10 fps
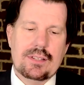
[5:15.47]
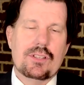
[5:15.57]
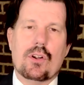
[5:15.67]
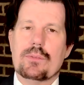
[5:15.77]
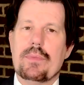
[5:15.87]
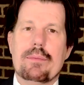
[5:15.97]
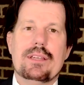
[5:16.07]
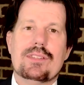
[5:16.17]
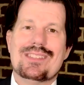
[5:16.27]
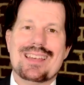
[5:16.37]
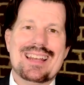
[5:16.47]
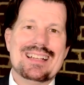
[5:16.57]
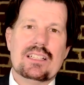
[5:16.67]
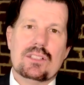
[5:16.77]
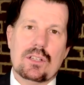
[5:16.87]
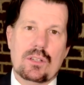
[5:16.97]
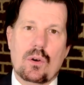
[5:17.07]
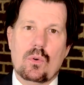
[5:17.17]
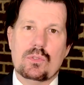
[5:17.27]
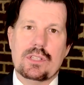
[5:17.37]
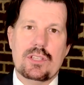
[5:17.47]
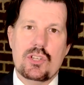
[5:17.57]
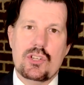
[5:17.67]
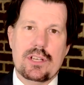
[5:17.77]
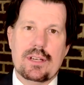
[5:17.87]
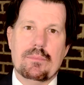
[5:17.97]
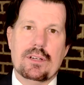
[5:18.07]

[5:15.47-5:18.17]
or maybe it's setting the goals in the gym